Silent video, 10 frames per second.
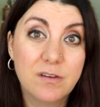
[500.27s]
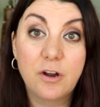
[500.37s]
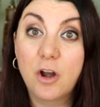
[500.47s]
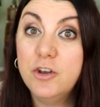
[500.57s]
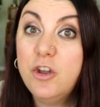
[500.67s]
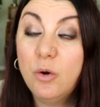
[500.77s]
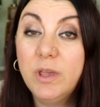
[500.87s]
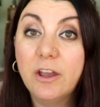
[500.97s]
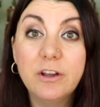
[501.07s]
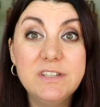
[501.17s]
There are no
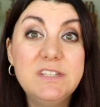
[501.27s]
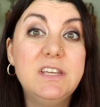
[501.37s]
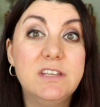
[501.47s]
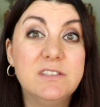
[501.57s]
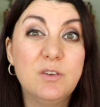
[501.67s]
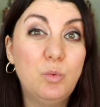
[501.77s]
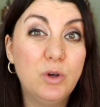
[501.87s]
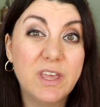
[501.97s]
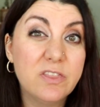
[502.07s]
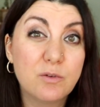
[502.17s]
guarantees that we'll
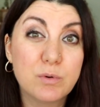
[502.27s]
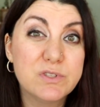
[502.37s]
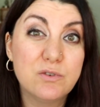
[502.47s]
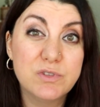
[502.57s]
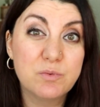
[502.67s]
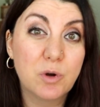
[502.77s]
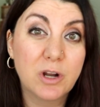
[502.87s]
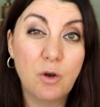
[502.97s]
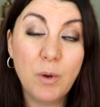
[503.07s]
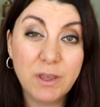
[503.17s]
get the results we're
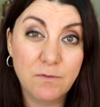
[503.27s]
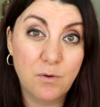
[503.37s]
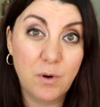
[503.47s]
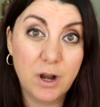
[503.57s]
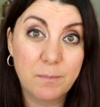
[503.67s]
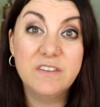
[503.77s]
going for.